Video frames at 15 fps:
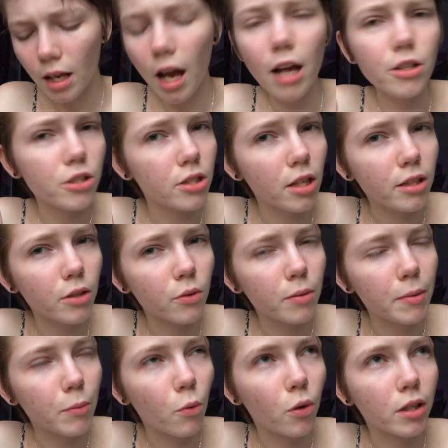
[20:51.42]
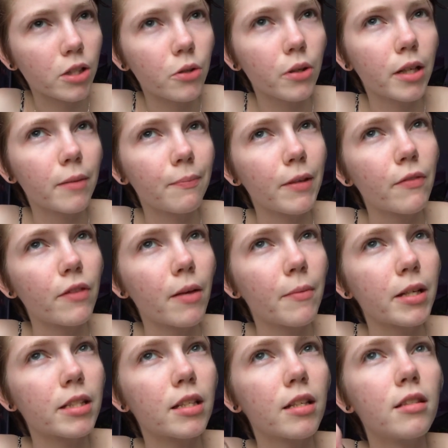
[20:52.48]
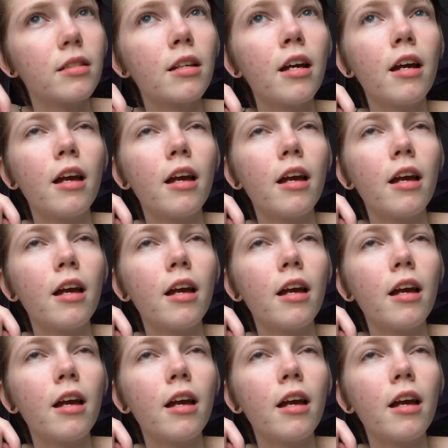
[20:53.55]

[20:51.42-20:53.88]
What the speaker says: I just thought there would be more to it, if that makes sense,